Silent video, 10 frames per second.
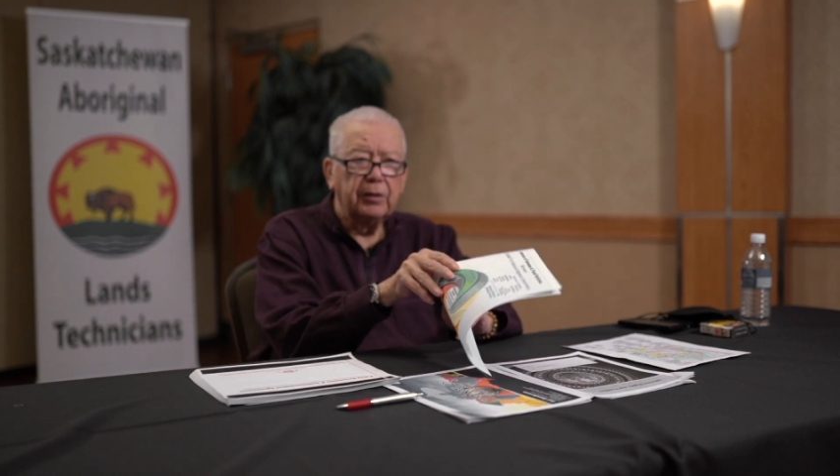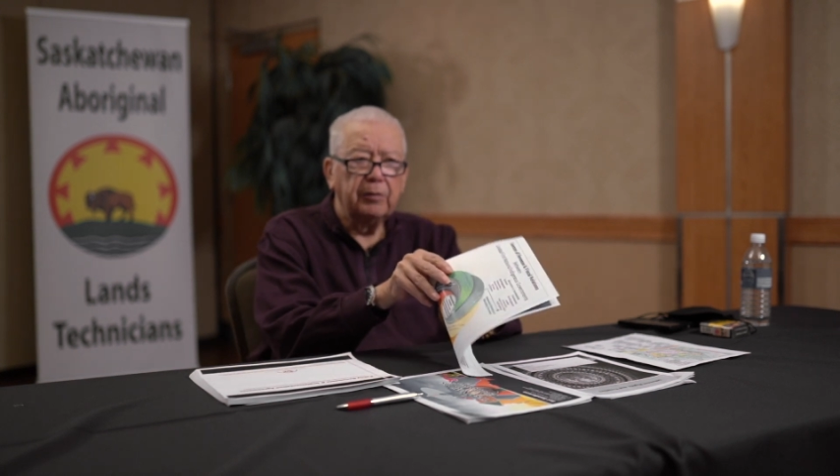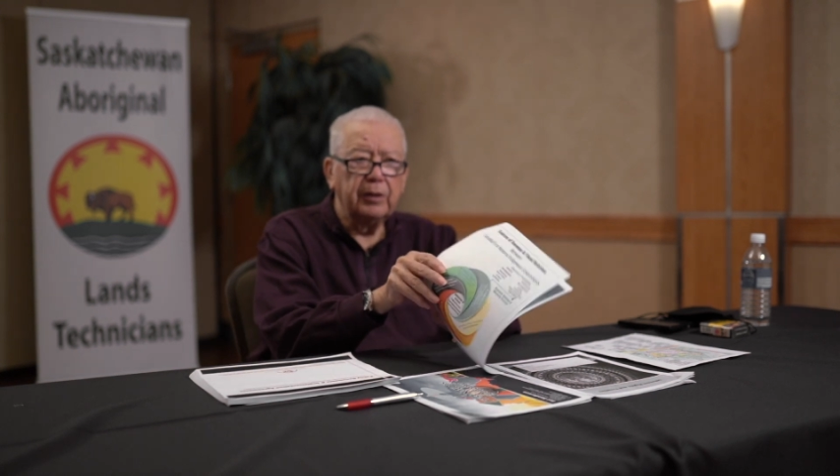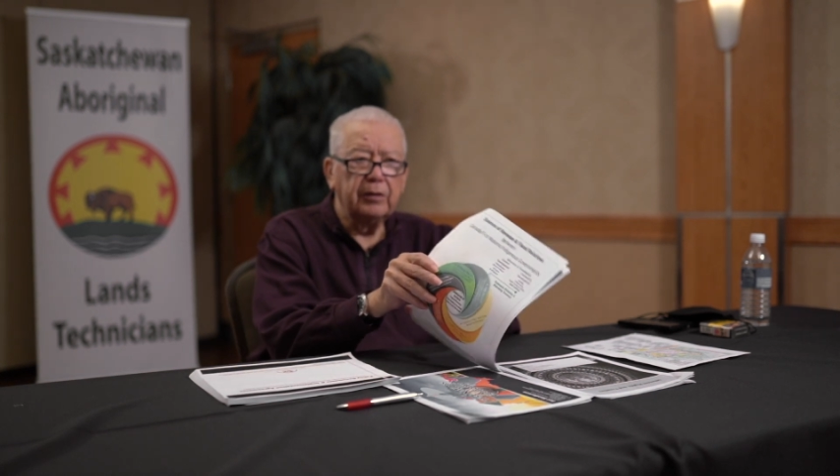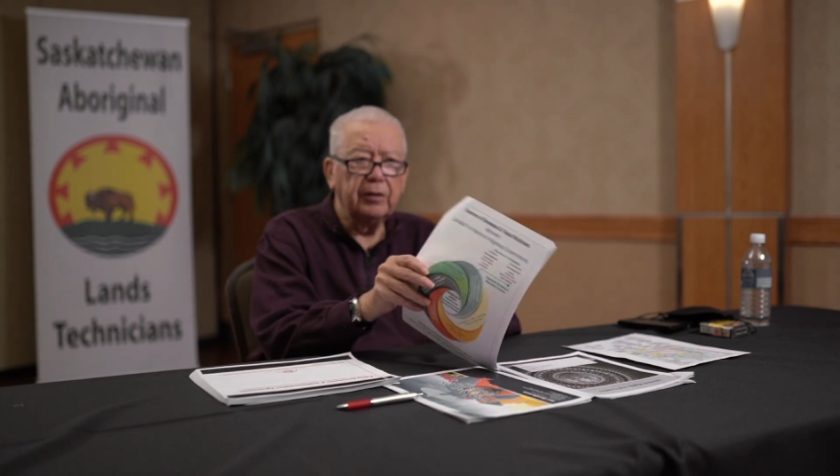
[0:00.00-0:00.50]

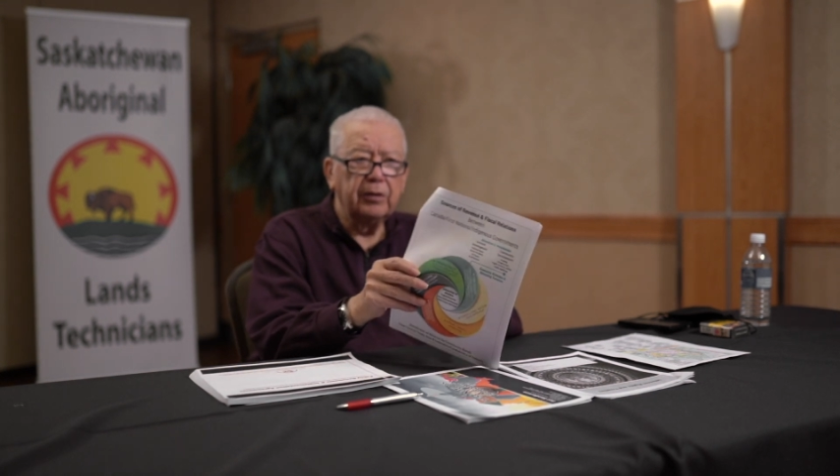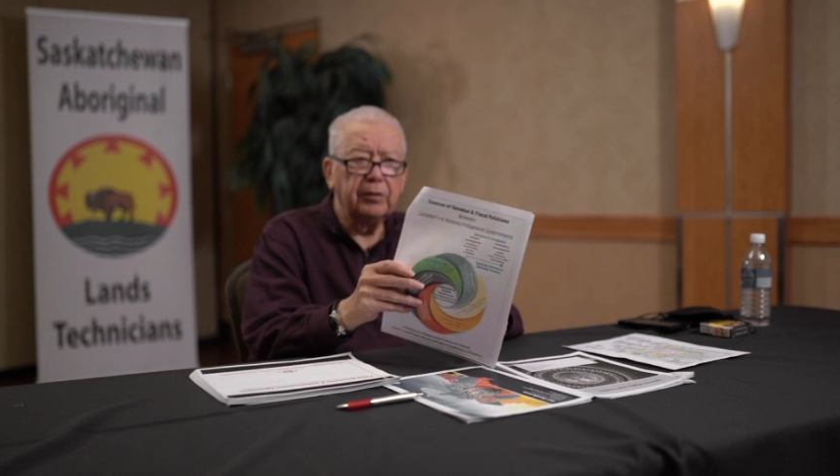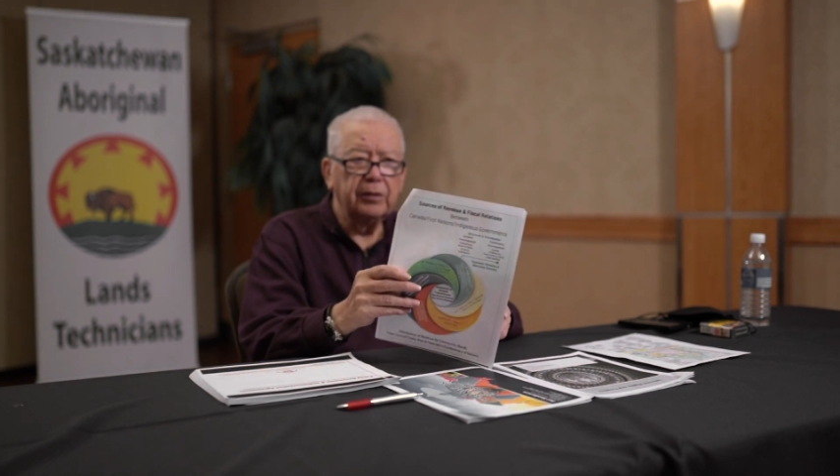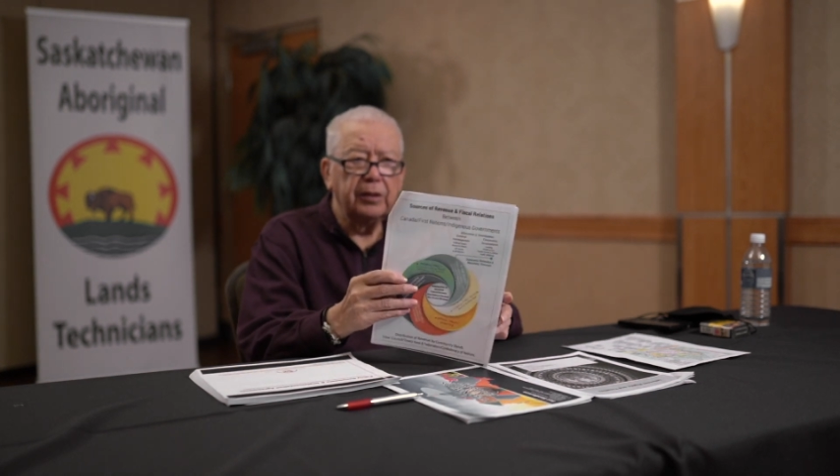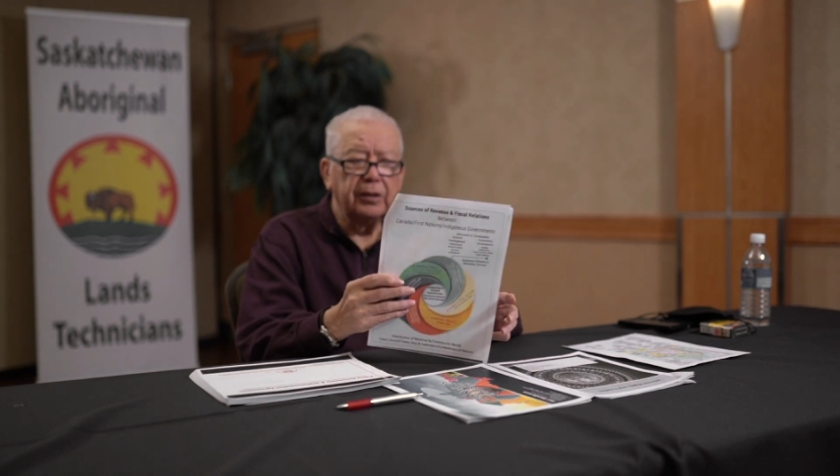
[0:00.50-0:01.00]
we don't go
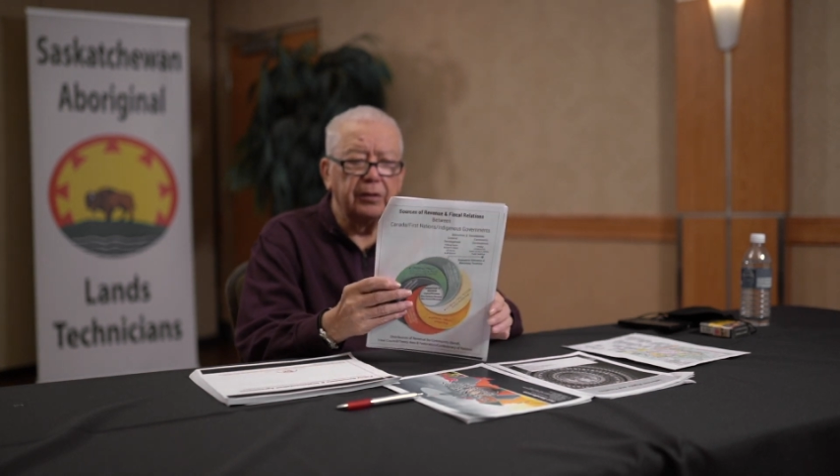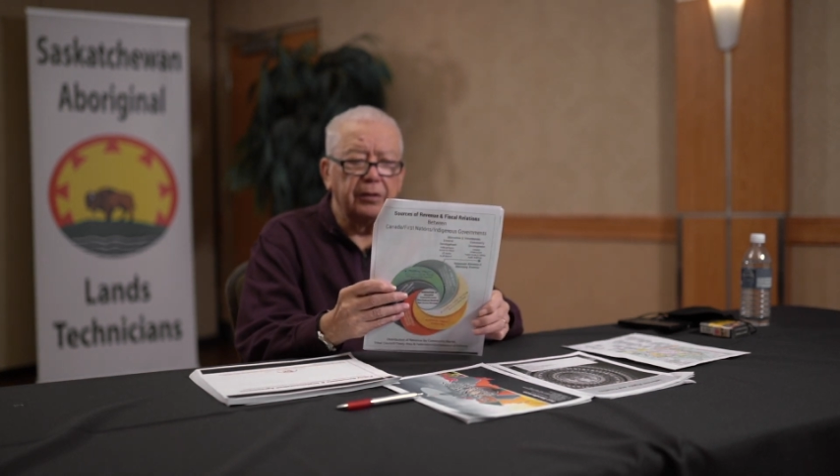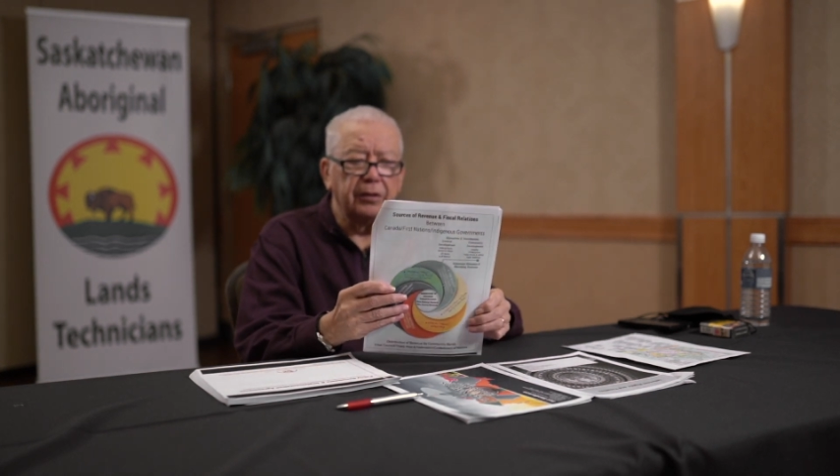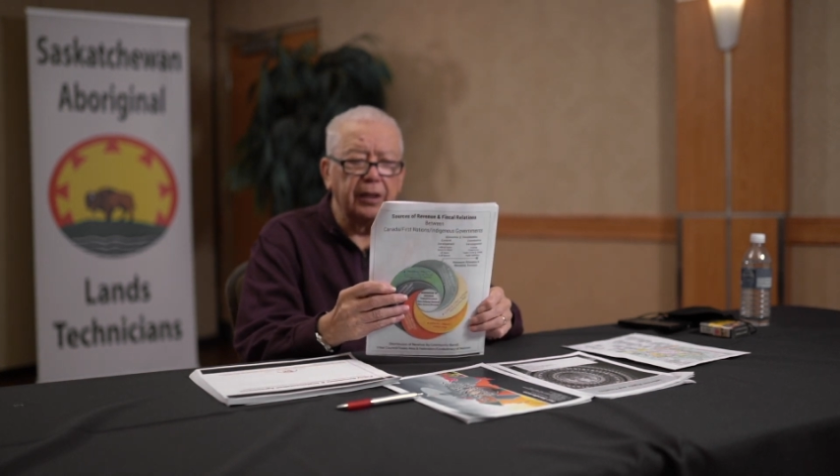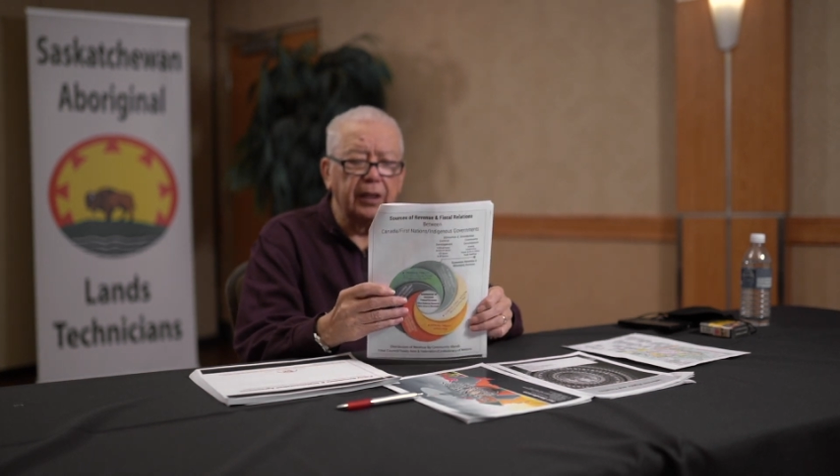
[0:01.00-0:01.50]
into
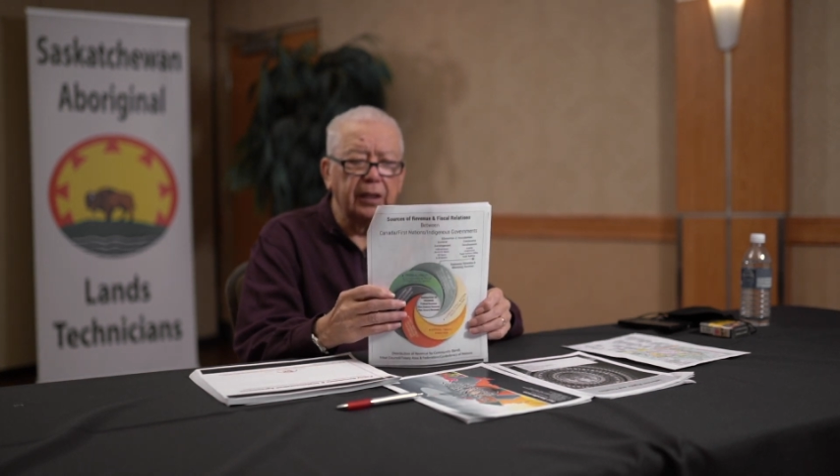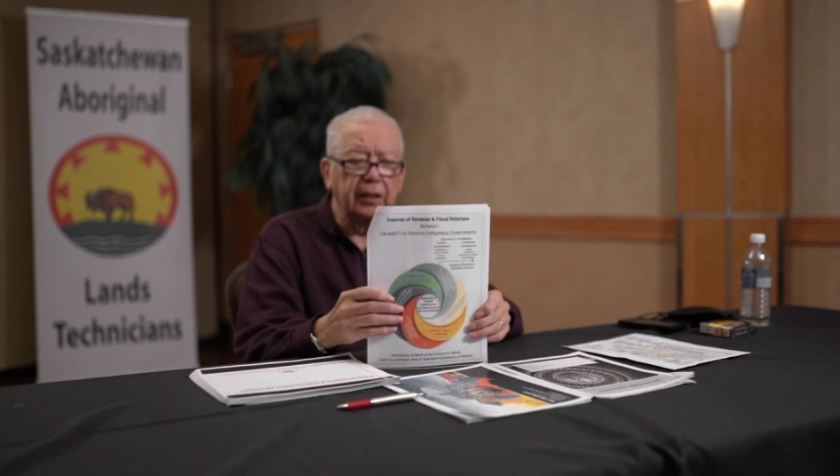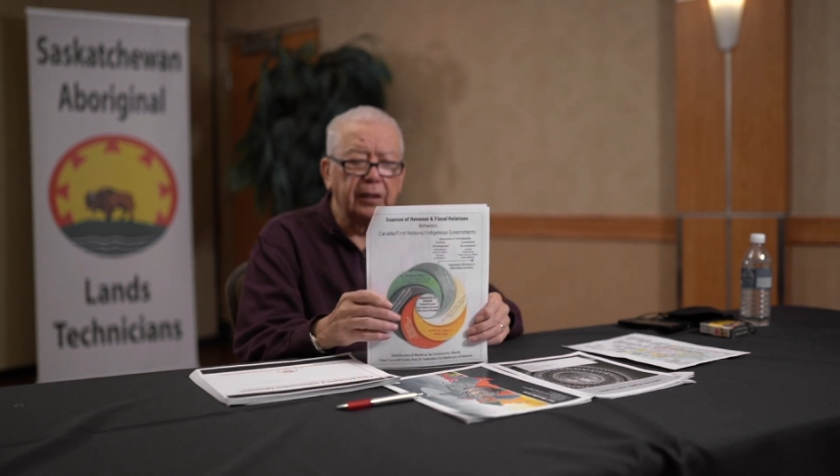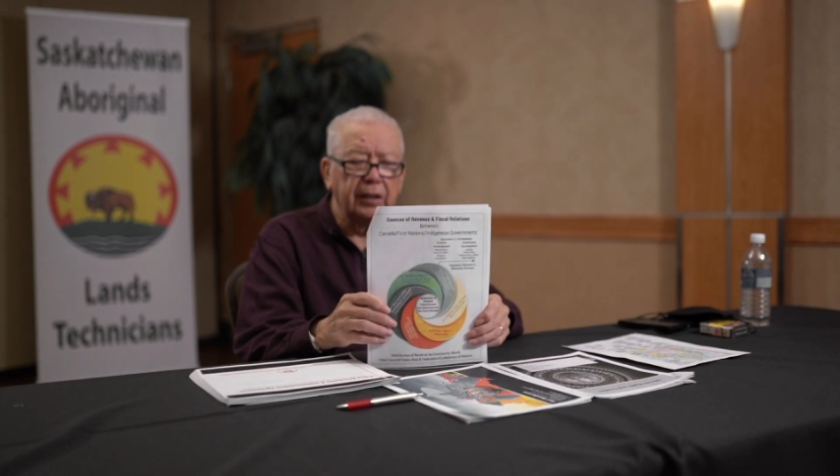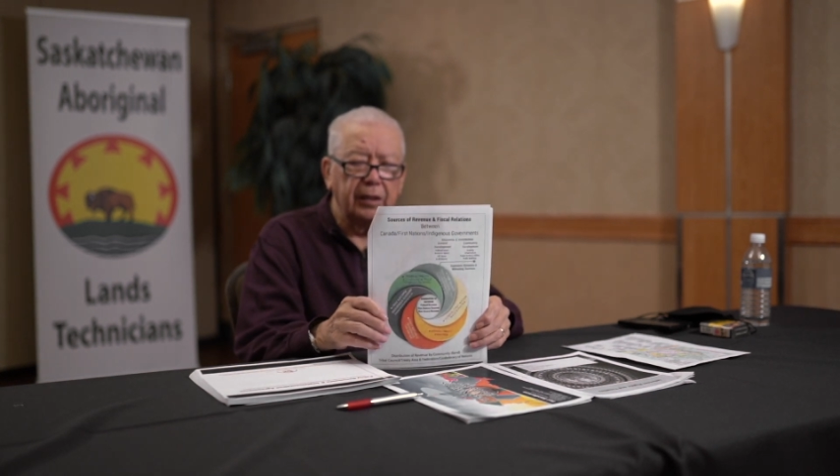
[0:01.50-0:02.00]
looking at